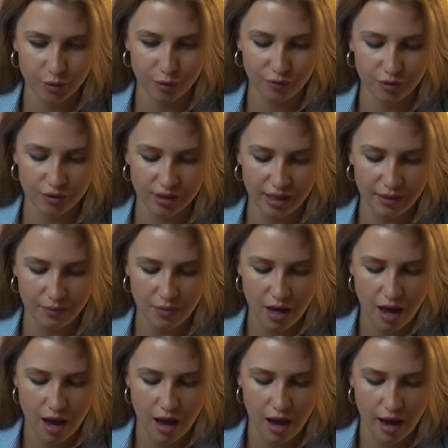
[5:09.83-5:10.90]
So if you see,
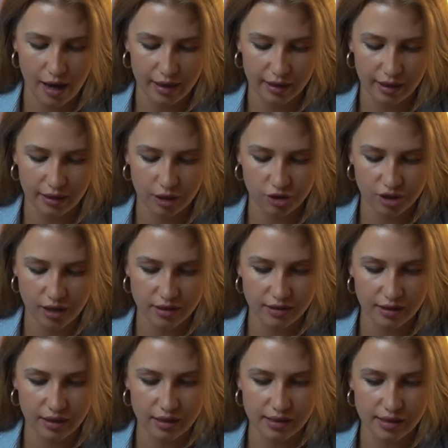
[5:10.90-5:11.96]
I can
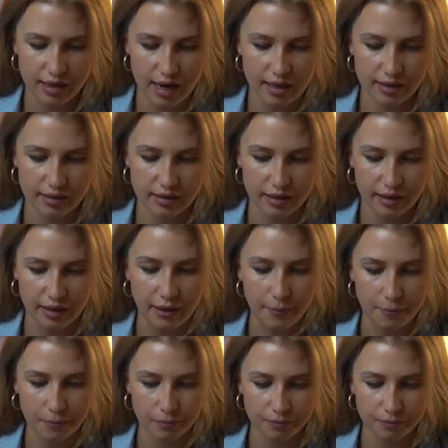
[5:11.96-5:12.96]
adjust the intensity.